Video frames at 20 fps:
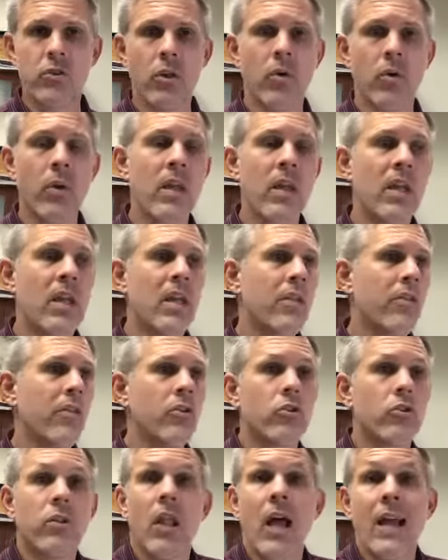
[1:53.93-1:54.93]
So
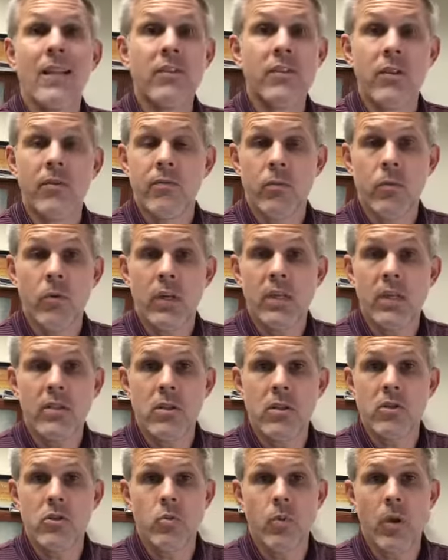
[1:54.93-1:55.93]
there's lots of
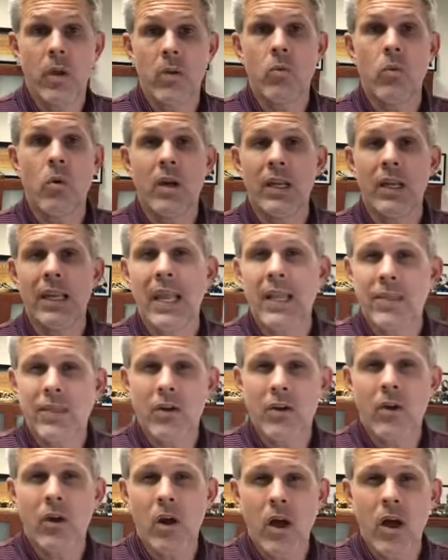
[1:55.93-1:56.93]
reasons why we want to get
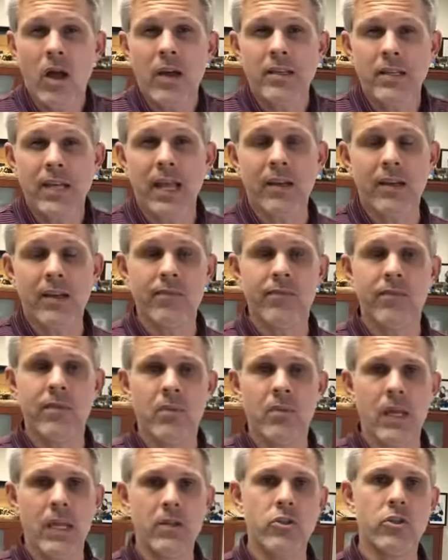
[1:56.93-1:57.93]
their contact
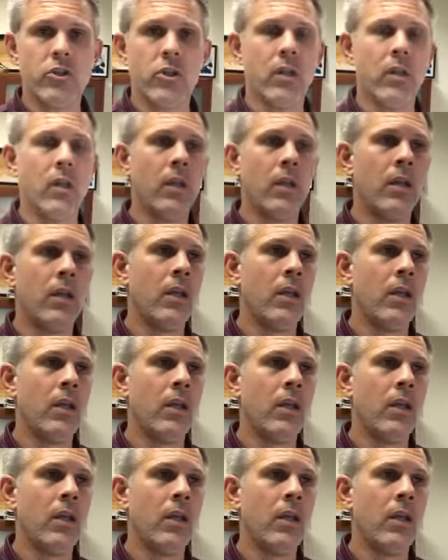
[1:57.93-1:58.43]
information